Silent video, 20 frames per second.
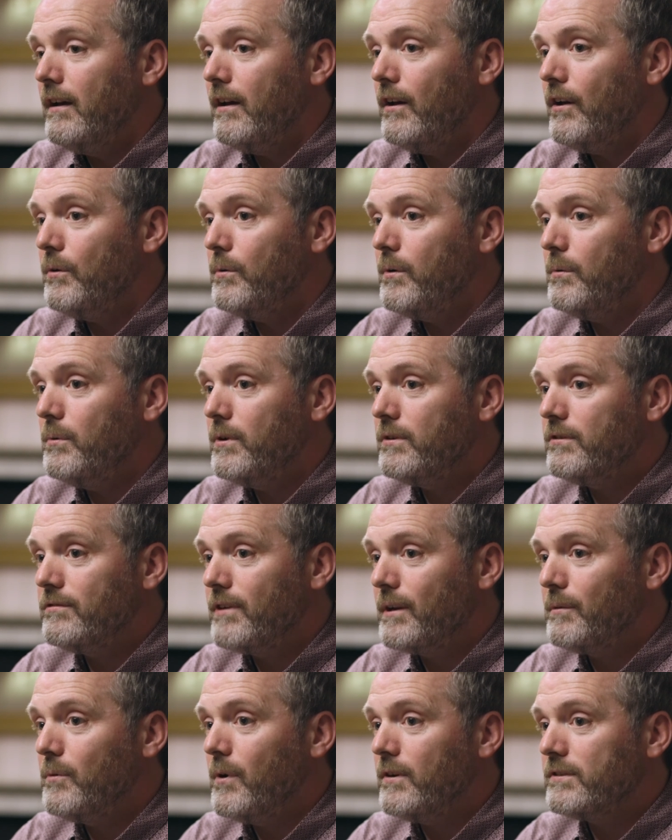who are
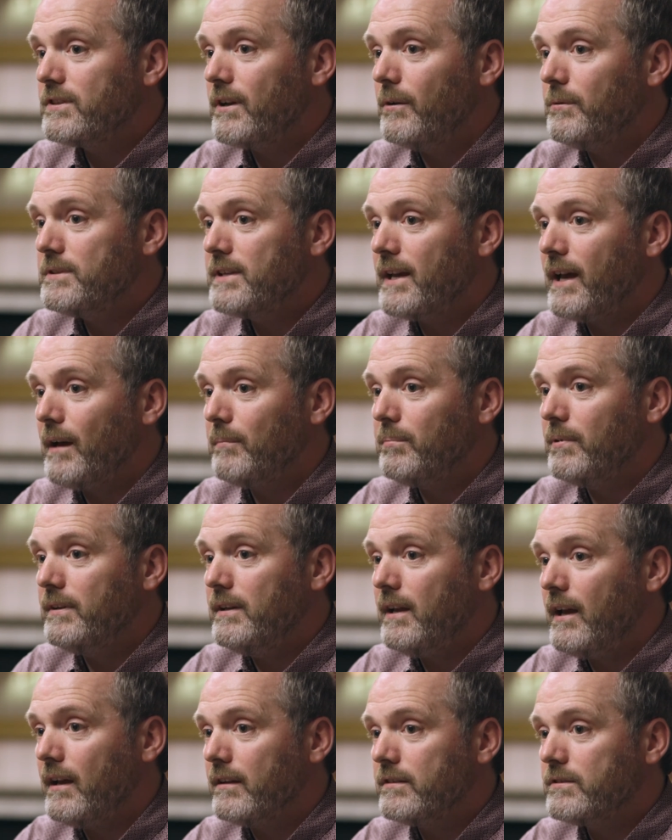wondering what's going to happen
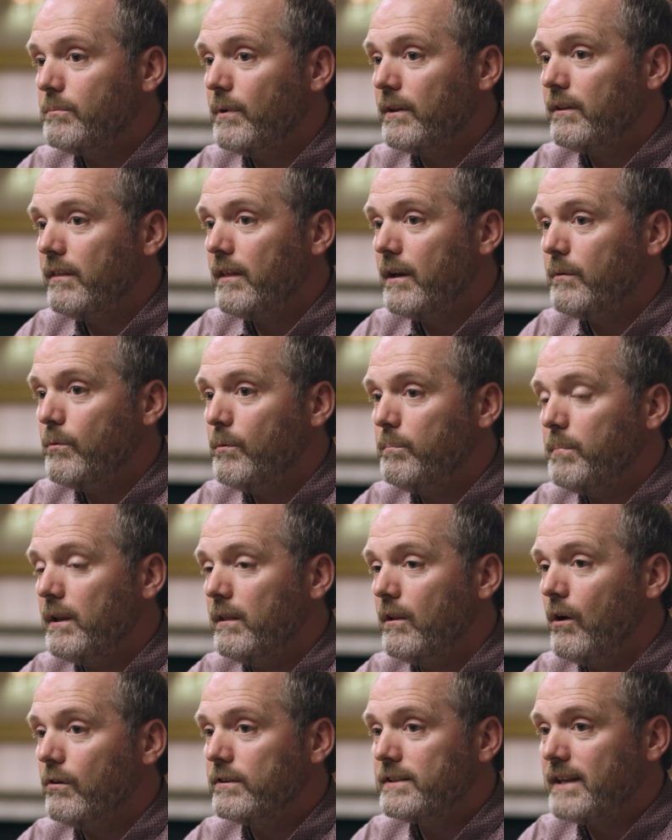next, whether they will be
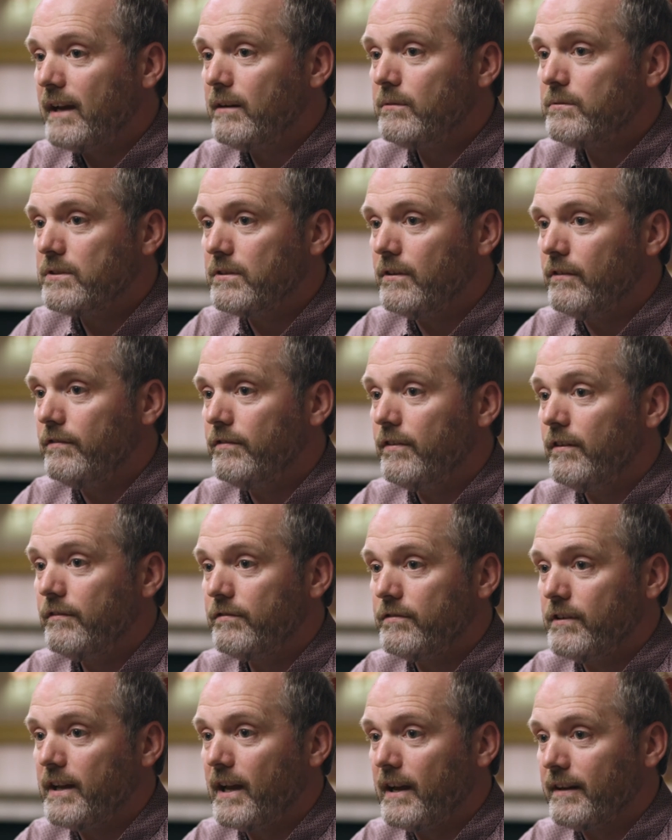locked out of
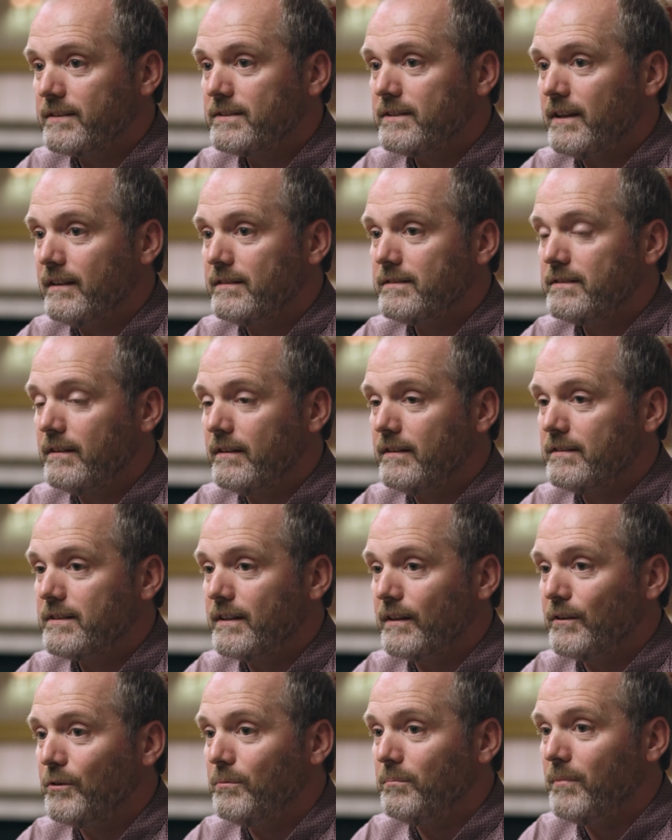free access to the
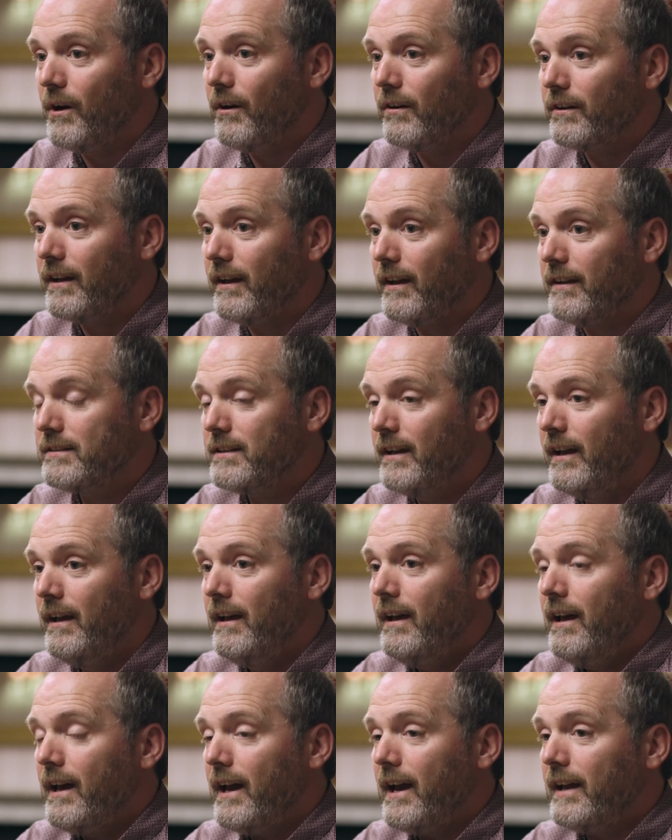single market.
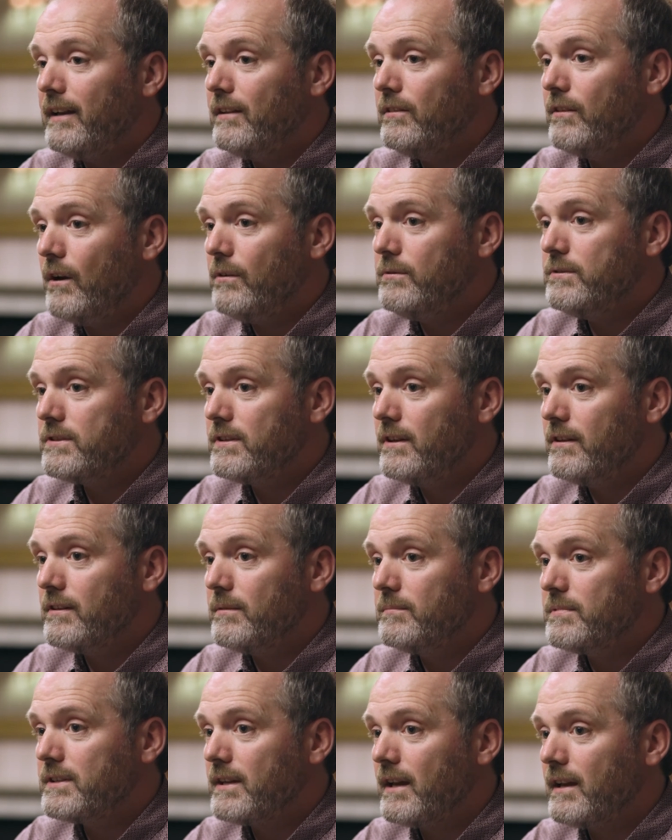And in those
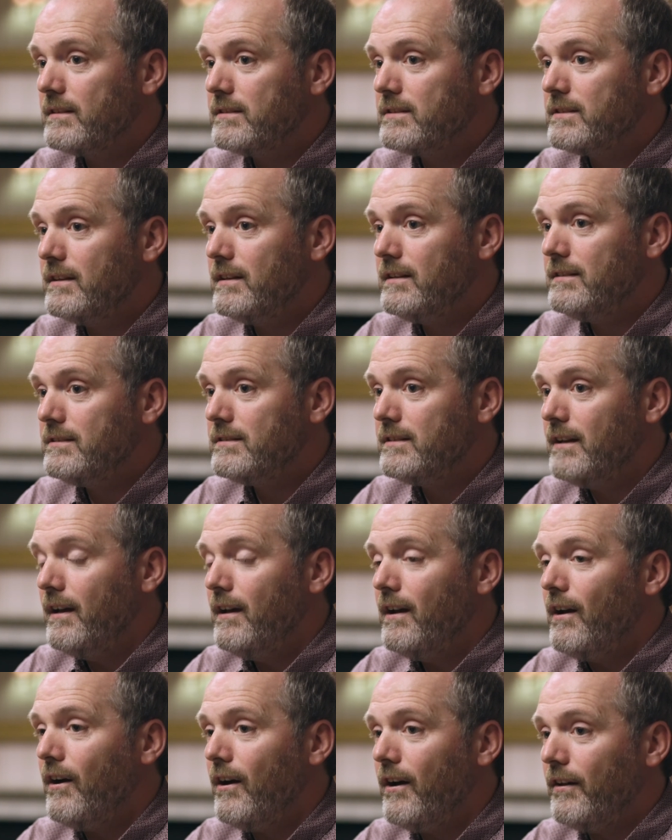circumstances,
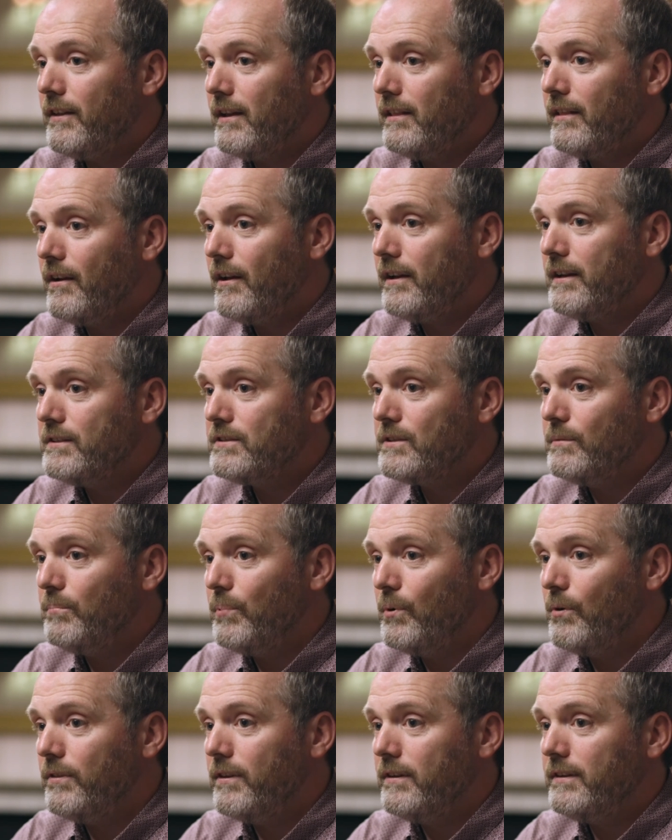are they likely to
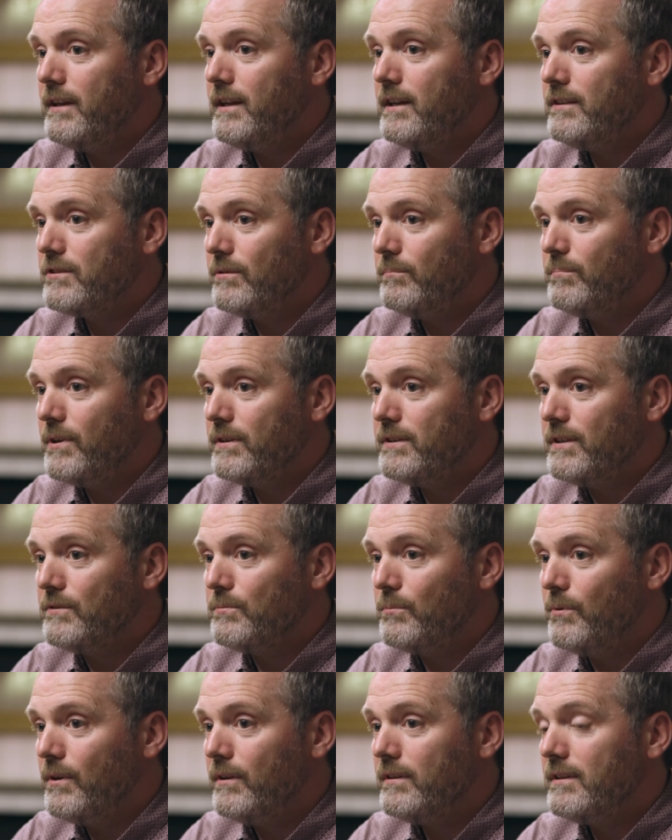put the needs of British
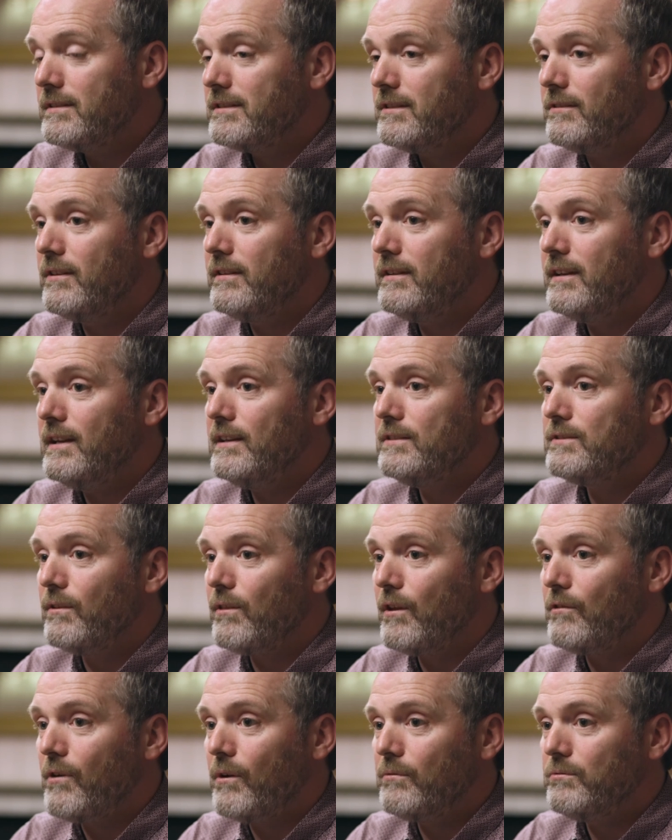workers or the needs of
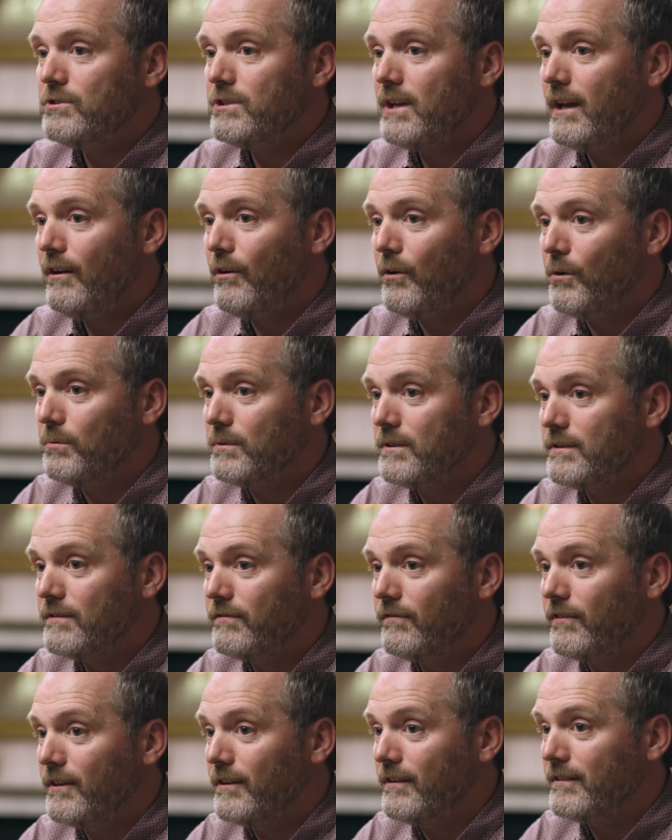their own shareholders
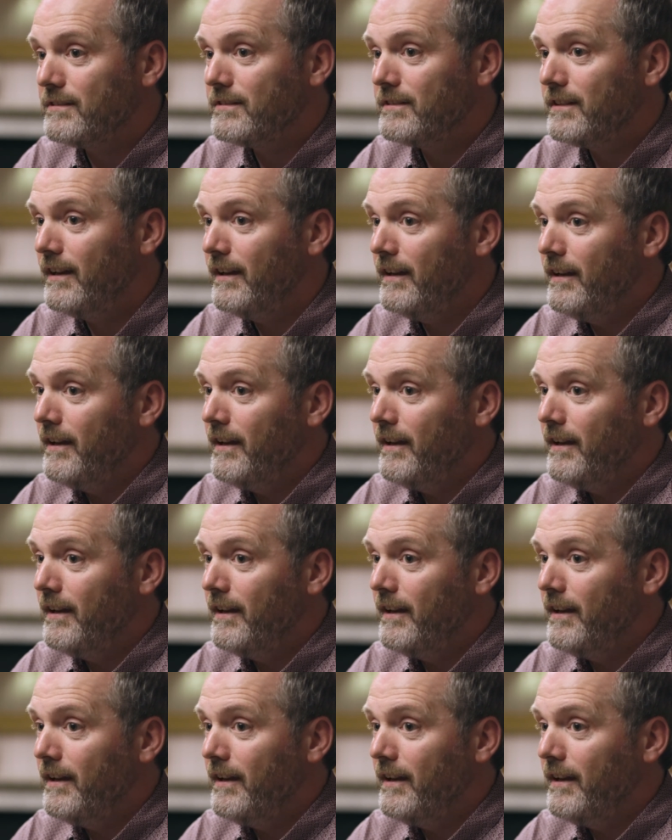first?